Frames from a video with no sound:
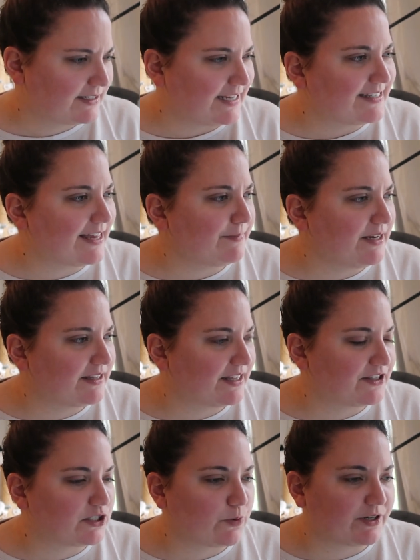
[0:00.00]
Does that mean
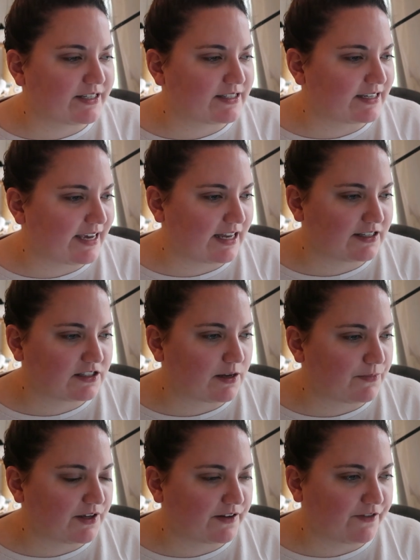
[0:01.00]
that this one is again
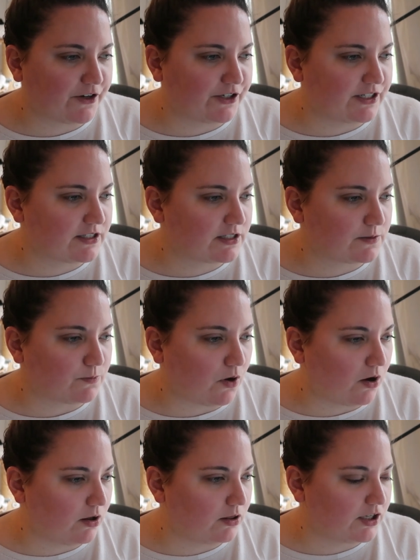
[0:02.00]
something very
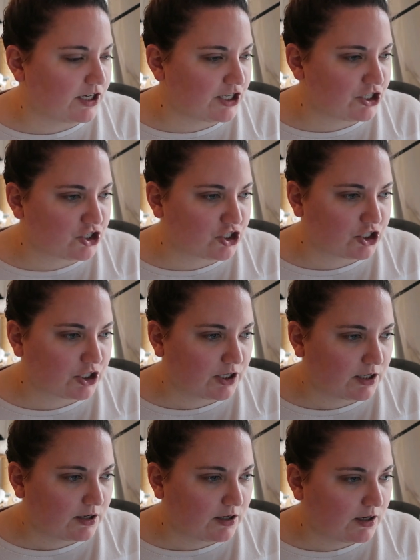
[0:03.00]
small-ish?
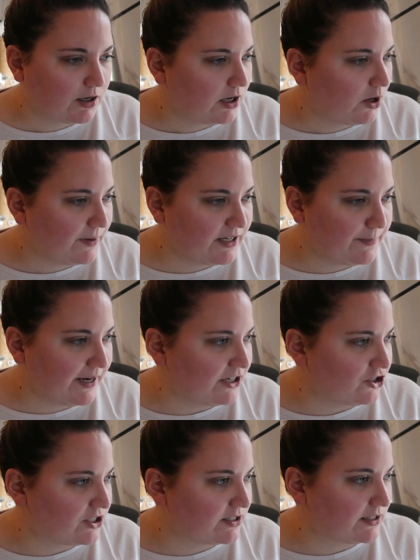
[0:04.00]
How many
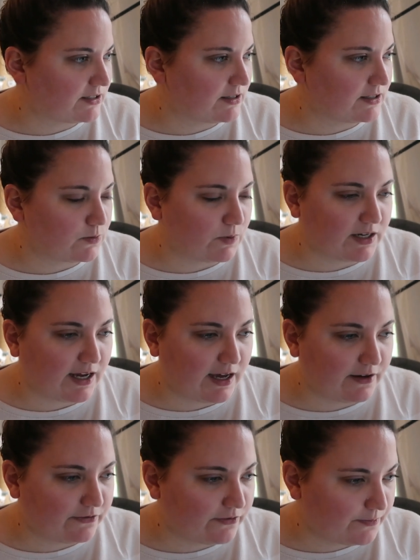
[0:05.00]
pages does this one
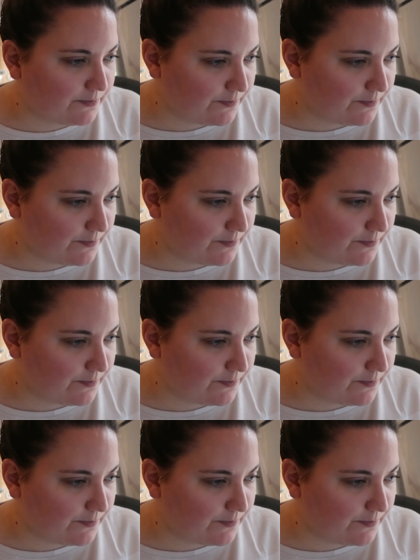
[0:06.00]
have?